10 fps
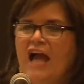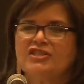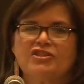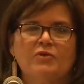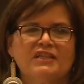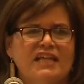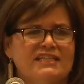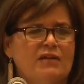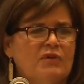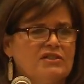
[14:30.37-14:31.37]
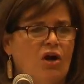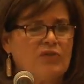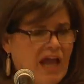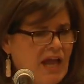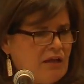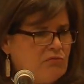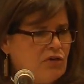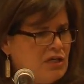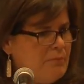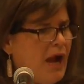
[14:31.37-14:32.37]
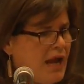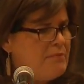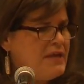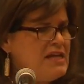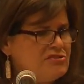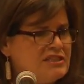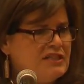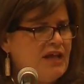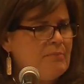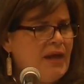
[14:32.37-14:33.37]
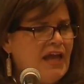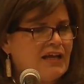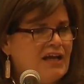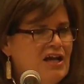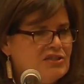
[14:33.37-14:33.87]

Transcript: And so what they said was, okay, we're going to buy up interest in that bank.